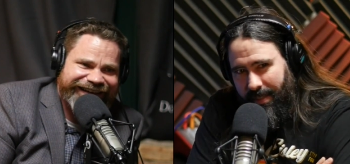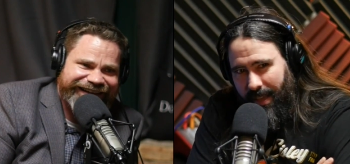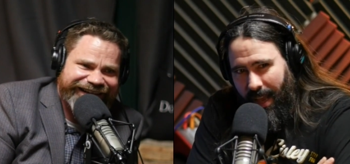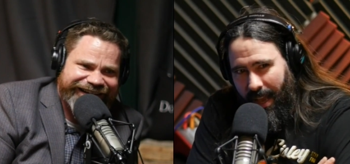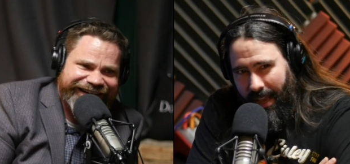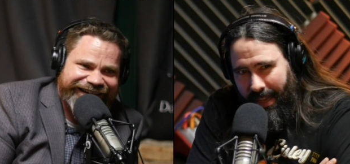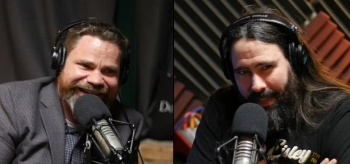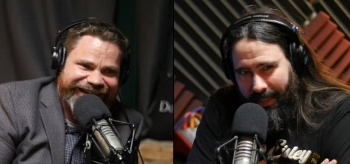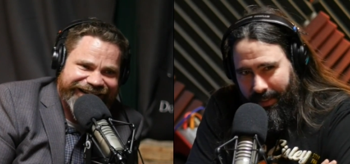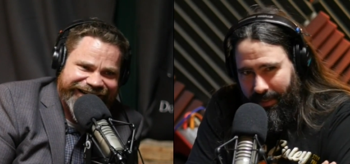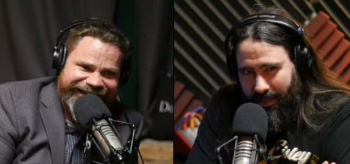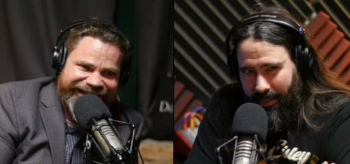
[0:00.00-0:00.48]

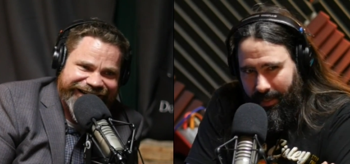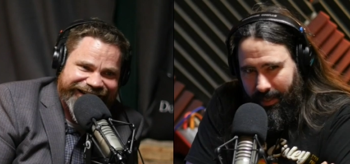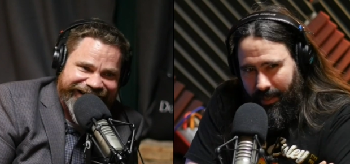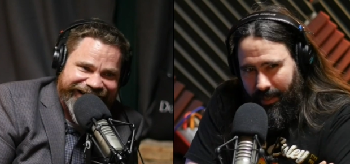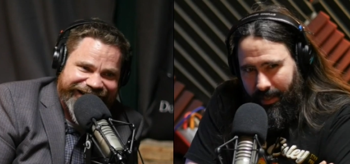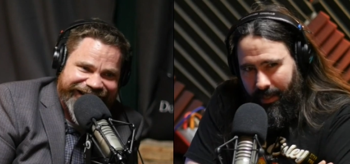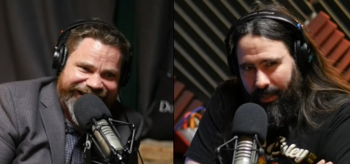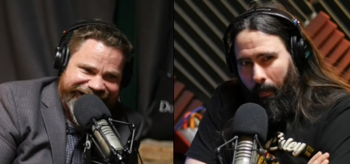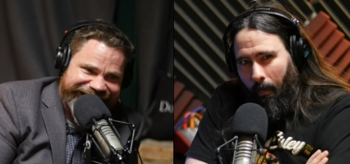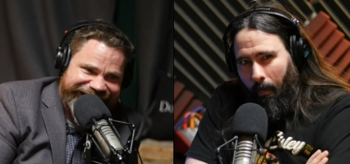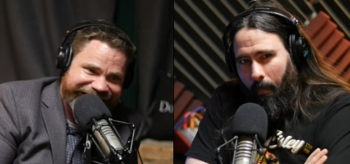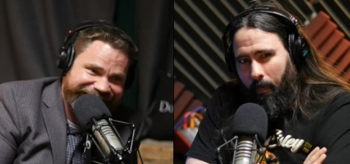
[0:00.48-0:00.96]
Speaker 1: science?
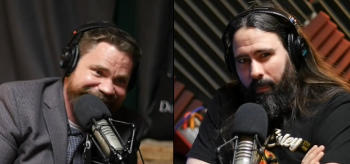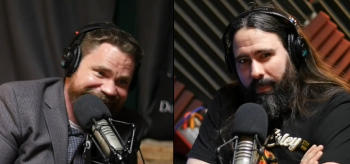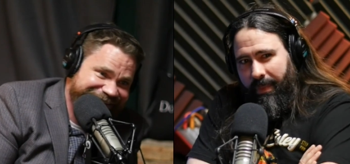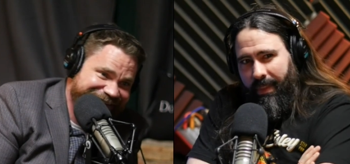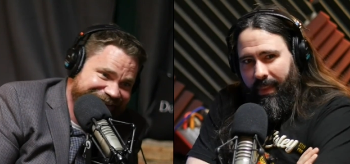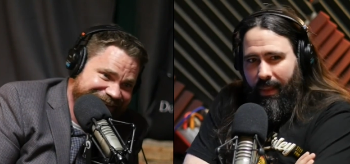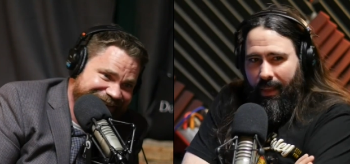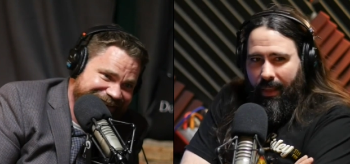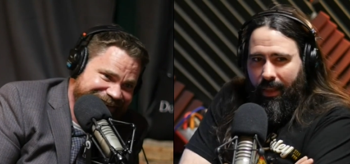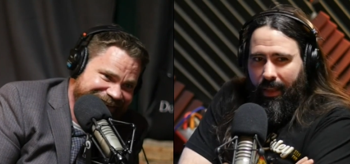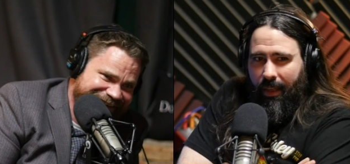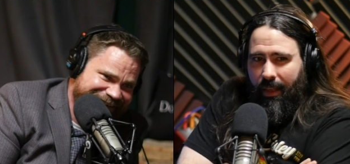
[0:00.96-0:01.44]

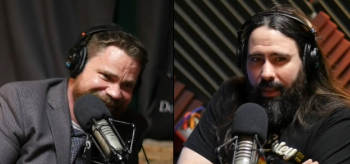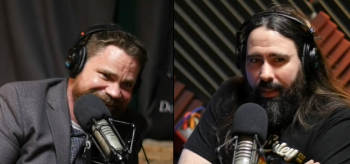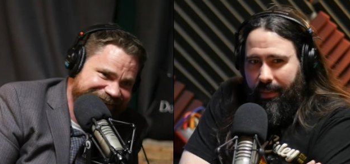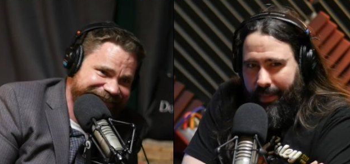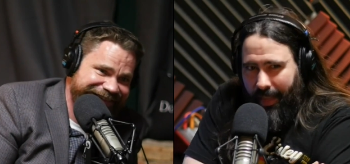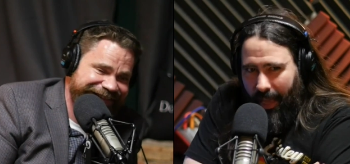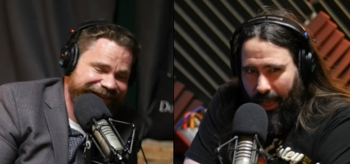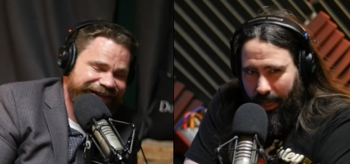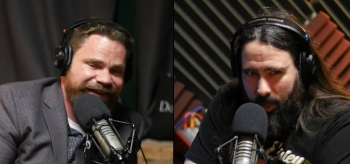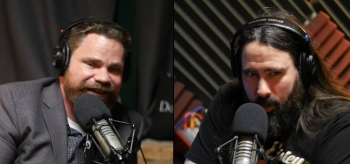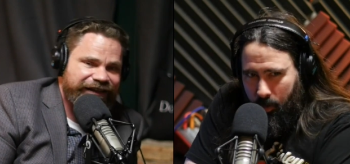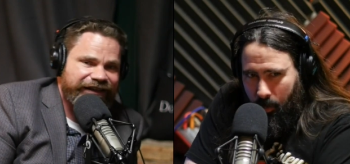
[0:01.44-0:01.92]

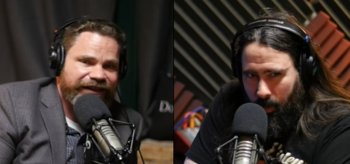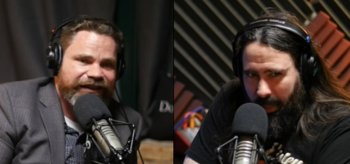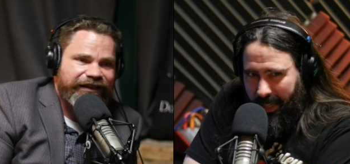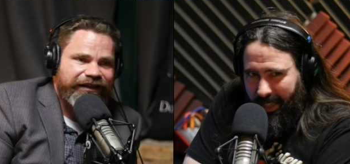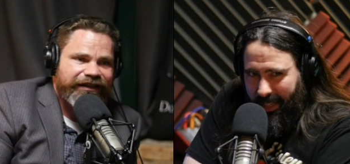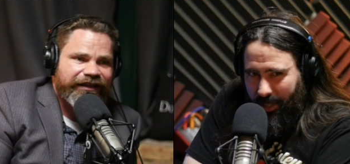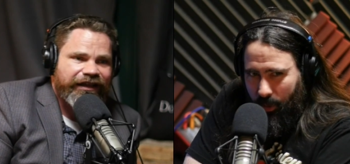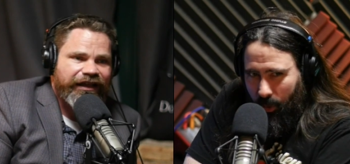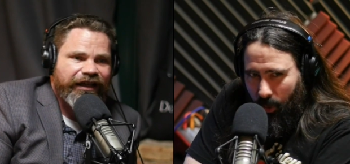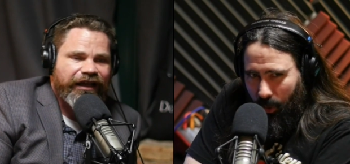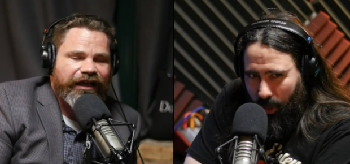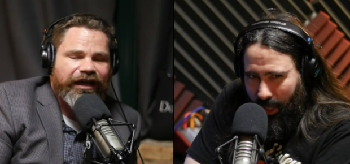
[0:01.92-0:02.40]
That was pretty
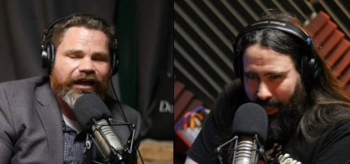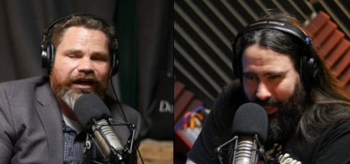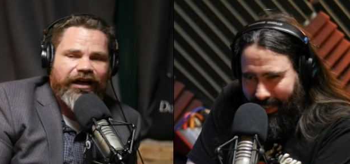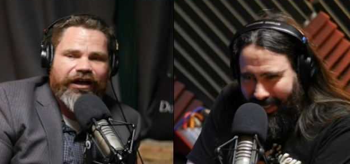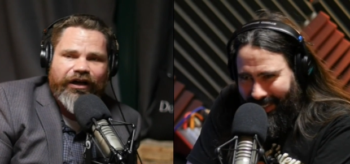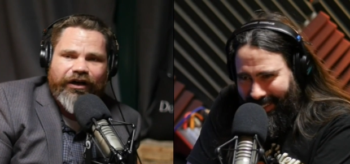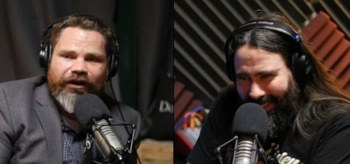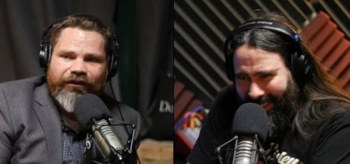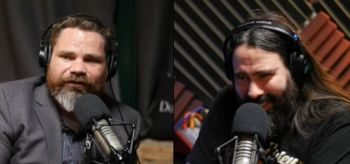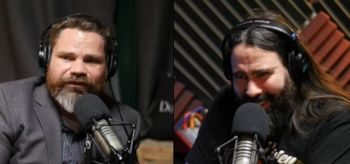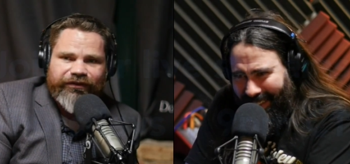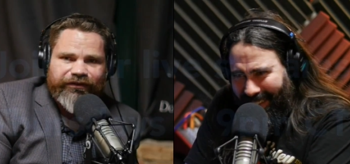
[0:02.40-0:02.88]
cool."
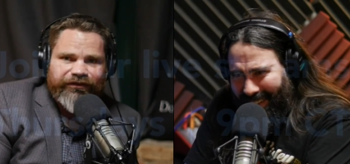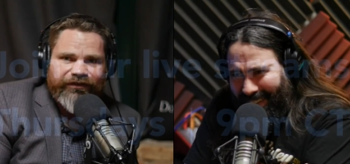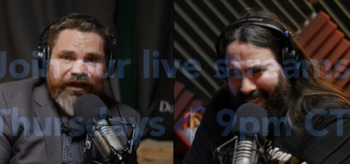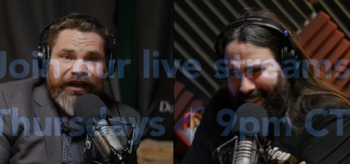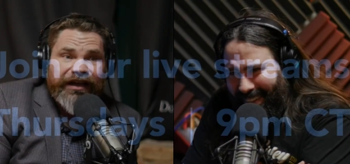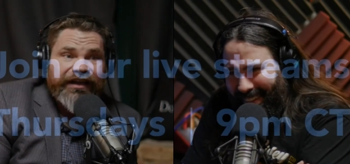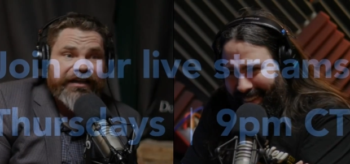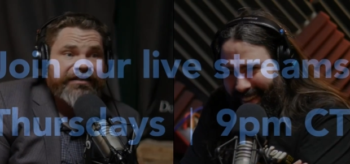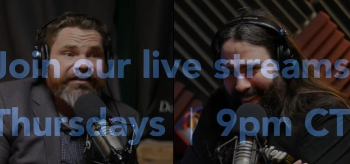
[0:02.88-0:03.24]
Oh,